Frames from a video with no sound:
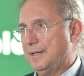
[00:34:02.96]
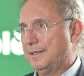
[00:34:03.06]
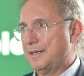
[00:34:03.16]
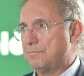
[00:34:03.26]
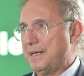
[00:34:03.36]

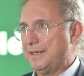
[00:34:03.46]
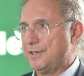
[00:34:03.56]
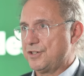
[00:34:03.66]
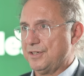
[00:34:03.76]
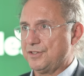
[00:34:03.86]
that
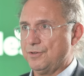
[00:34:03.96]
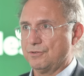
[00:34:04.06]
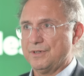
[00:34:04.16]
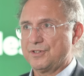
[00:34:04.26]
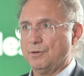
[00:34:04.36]
manages your
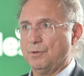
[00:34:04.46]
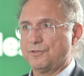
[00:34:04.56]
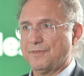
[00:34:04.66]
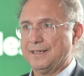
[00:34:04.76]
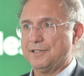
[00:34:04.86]
receivables
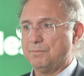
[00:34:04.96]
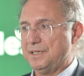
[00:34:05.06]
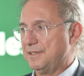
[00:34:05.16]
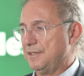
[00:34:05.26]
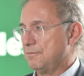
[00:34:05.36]
finance
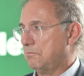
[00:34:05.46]
business.